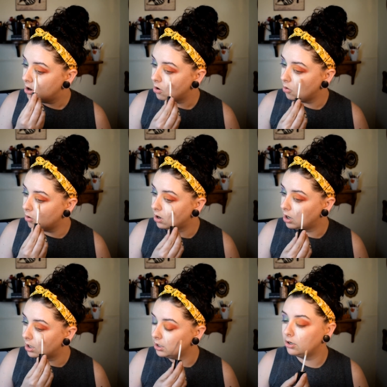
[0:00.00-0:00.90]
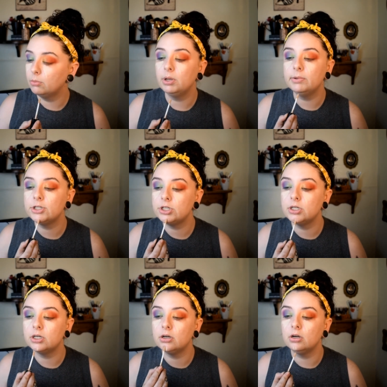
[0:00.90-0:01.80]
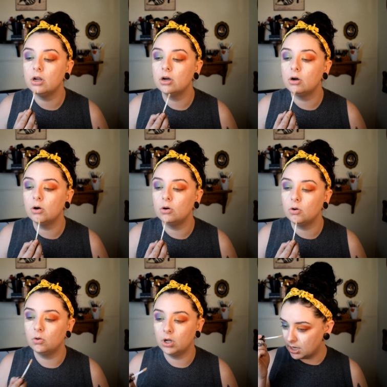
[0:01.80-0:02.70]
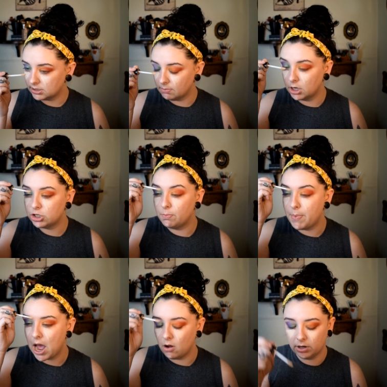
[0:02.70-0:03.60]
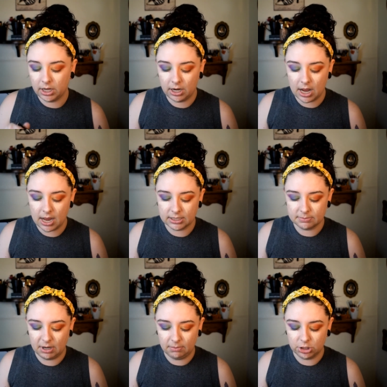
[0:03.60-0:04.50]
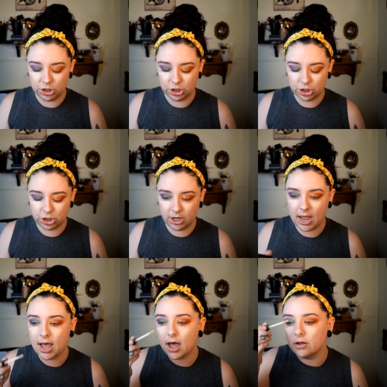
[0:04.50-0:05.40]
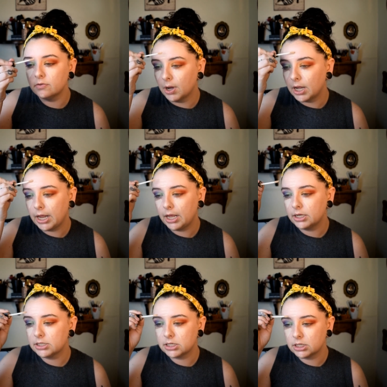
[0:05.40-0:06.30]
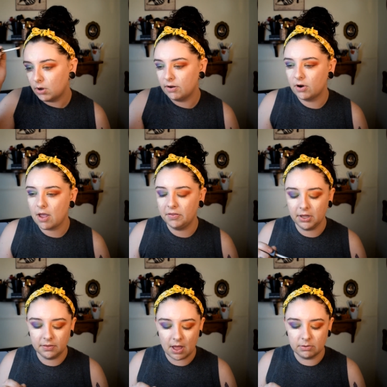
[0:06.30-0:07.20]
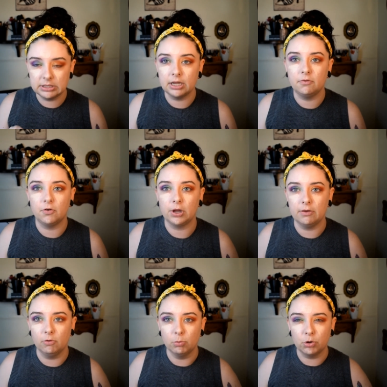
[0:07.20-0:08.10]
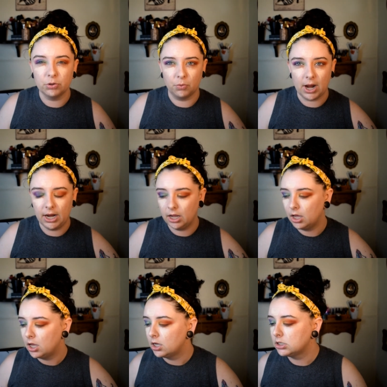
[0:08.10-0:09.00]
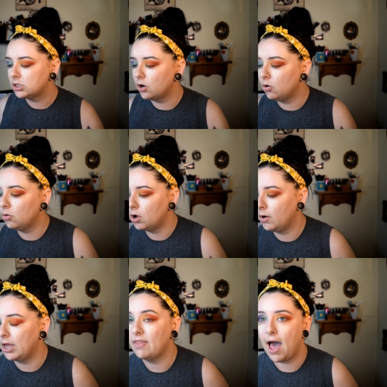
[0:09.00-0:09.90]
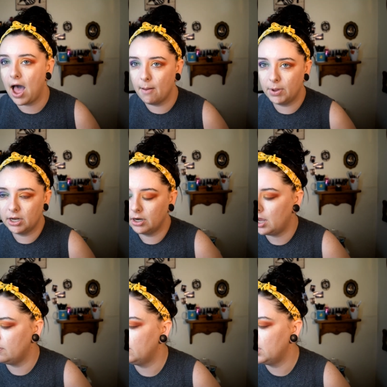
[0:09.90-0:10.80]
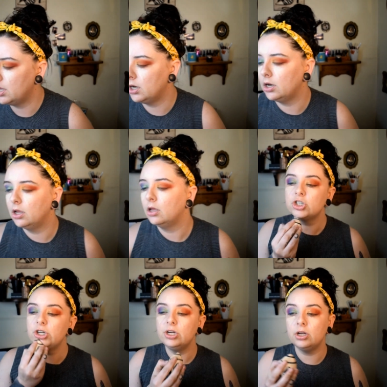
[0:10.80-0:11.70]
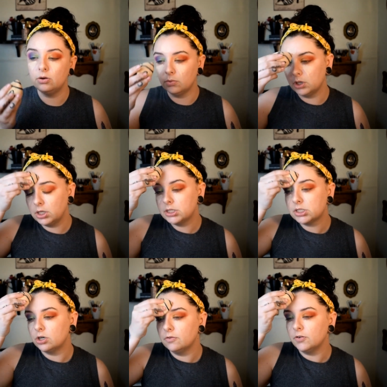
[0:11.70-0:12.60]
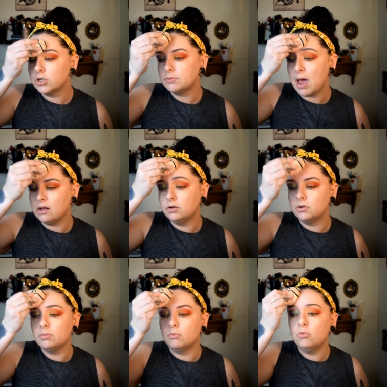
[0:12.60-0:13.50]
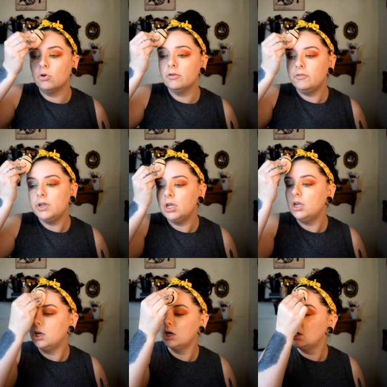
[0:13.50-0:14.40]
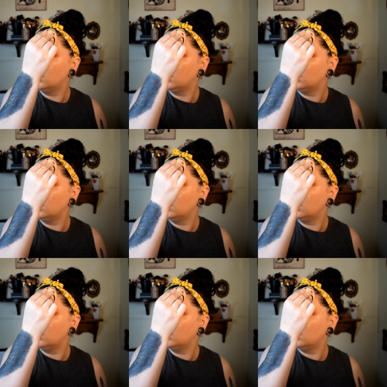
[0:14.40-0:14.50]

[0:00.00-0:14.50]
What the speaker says: or, you know, maybe she didn't know as much about it as maybe she should have, but whatever. I feel like that was, like, forgivable, right? So, okay, that happened. And then she released her first palette with Morphe,